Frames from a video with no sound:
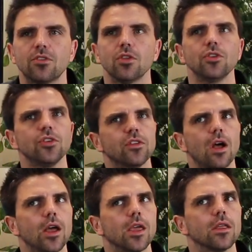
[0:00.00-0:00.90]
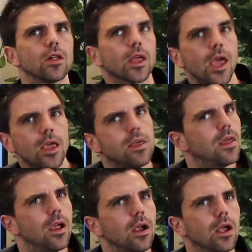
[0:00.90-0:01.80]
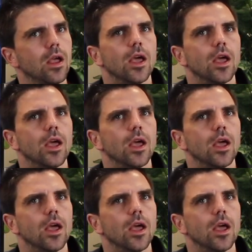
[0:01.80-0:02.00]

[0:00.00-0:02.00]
And so they're just talking and they're like, hey, you there?